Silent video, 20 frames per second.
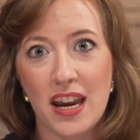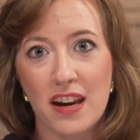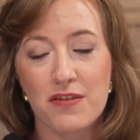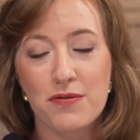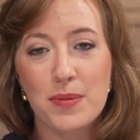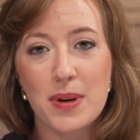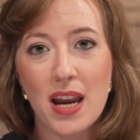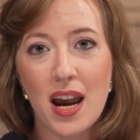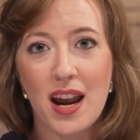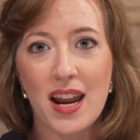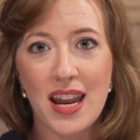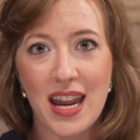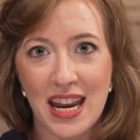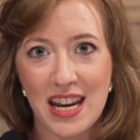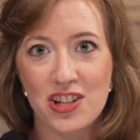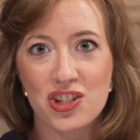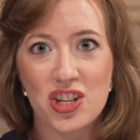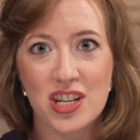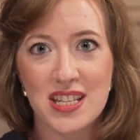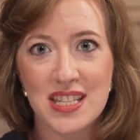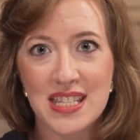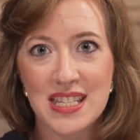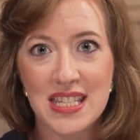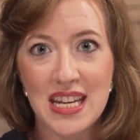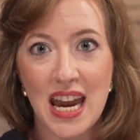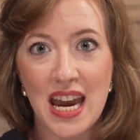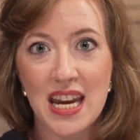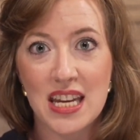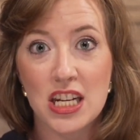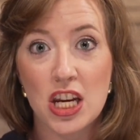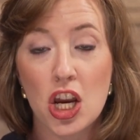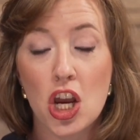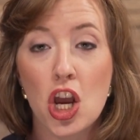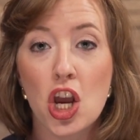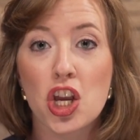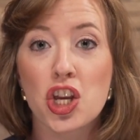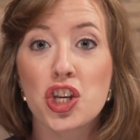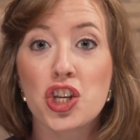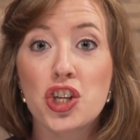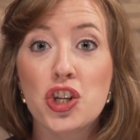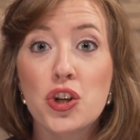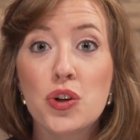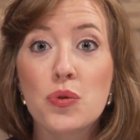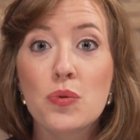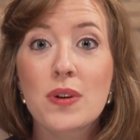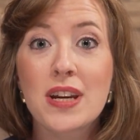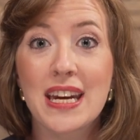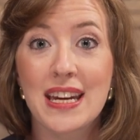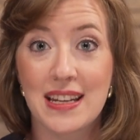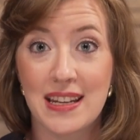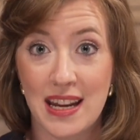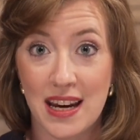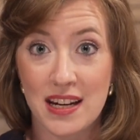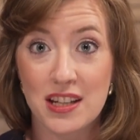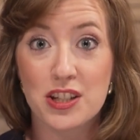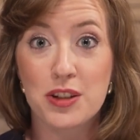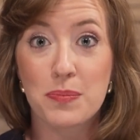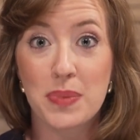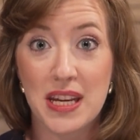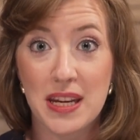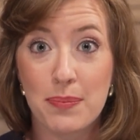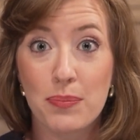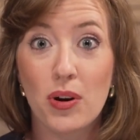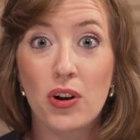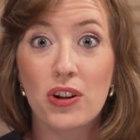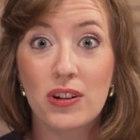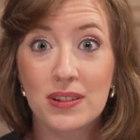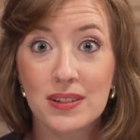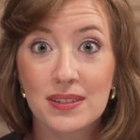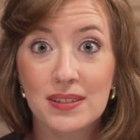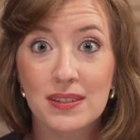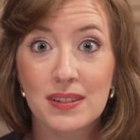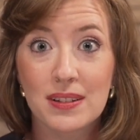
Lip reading: FBI agents said, you connect people.